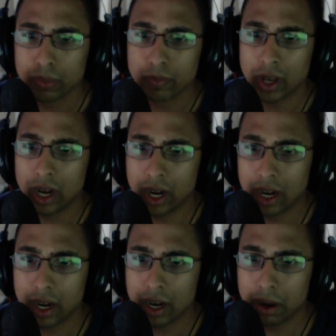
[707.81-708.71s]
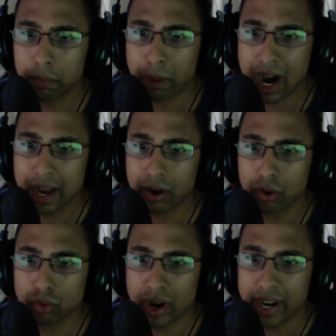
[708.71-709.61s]
bile
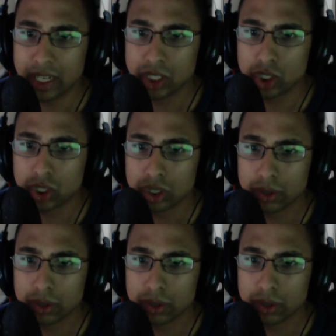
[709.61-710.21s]
range.